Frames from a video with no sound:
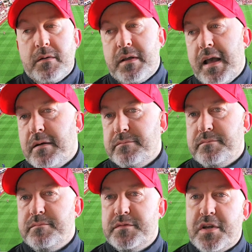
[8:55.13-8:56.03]
oh yeah,
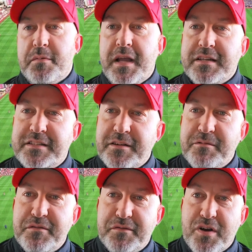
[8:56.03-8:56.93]

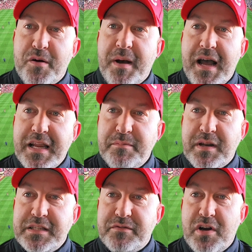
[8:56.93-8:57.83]
Tomiyasu, forgot about it, he
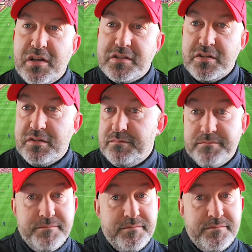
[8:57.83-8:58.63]
plays for Arsenal.